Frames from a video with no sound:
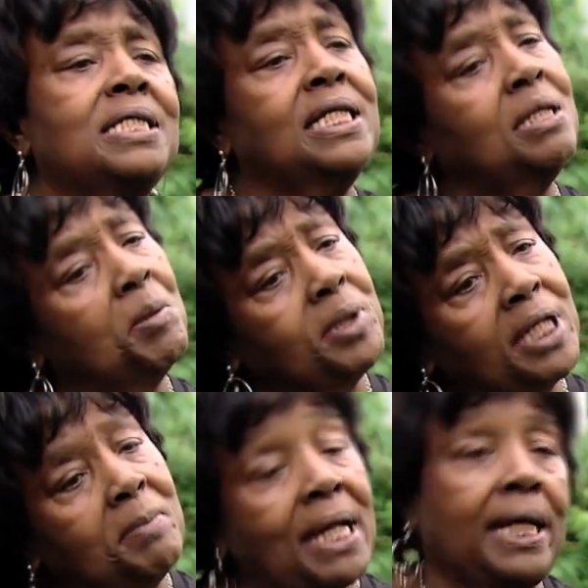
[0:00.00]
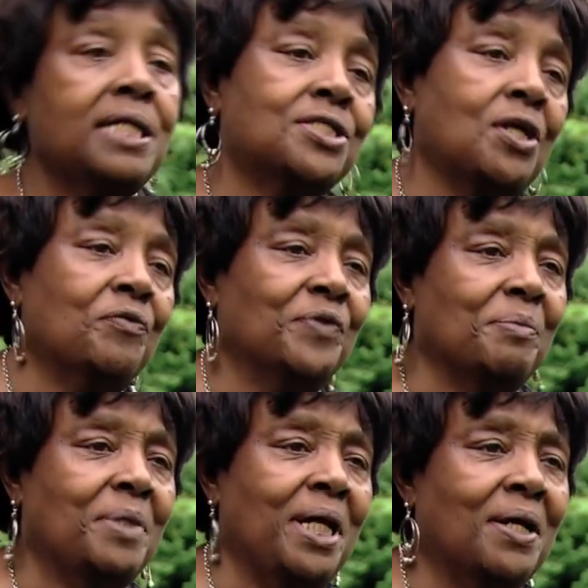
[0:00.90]
She'd come and tell me, I can't serve you
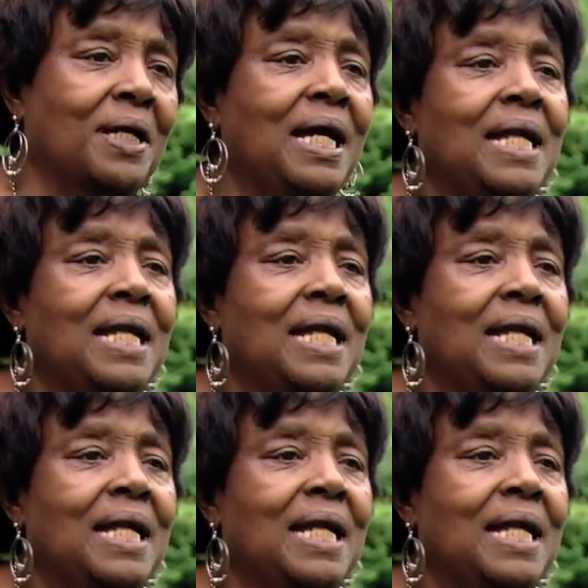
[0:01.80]
up there.